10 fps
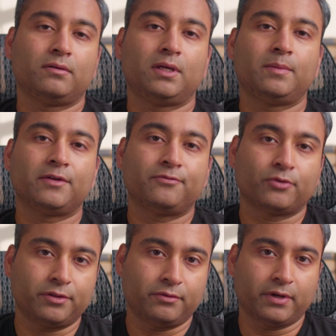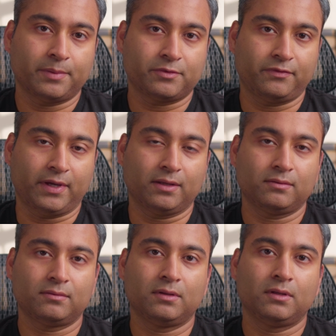and about 43 grams of fat.
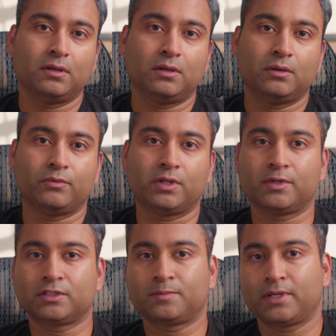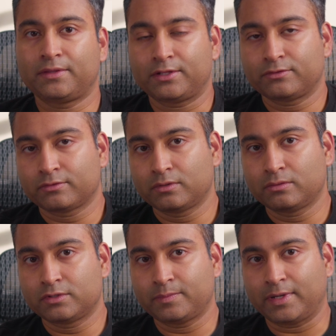When you multiply that
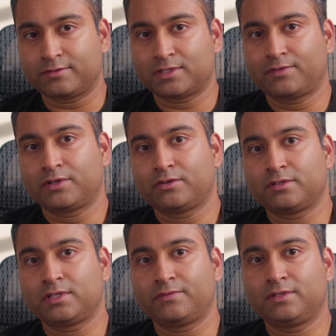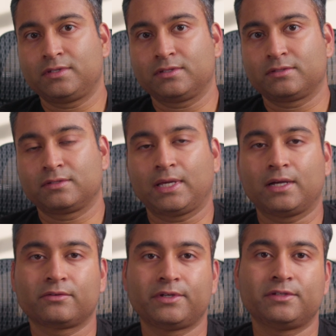through, it's about 776
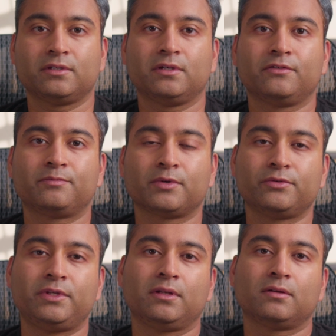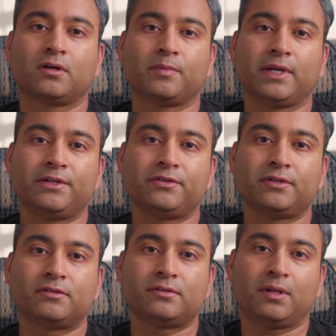calories of protein and
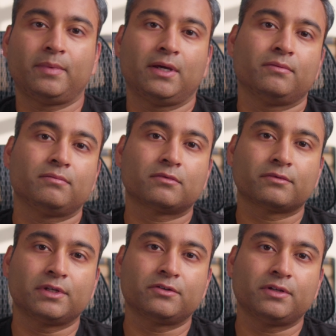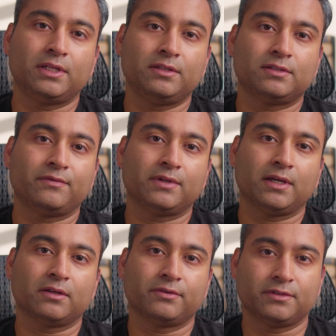carbohydrates, and about 387
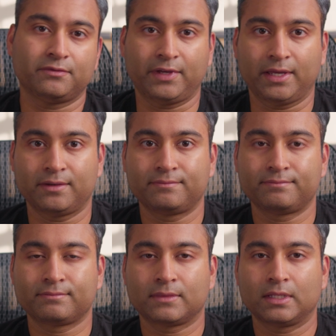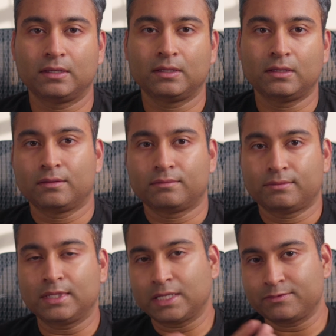calories of fat.
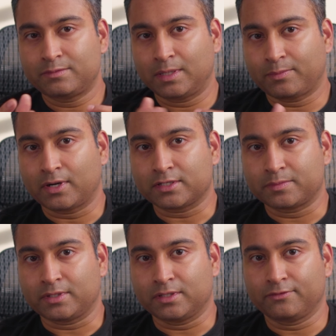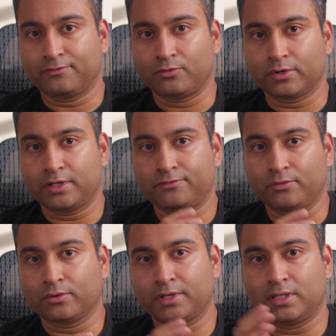That gives me approximately the
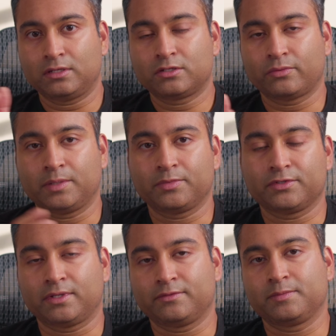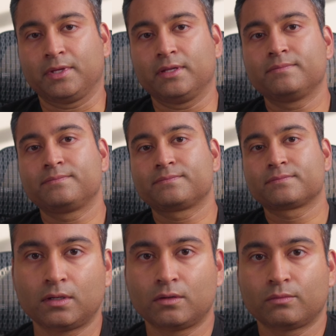40-40-20% split.
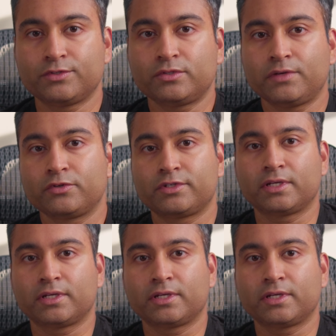Once you have your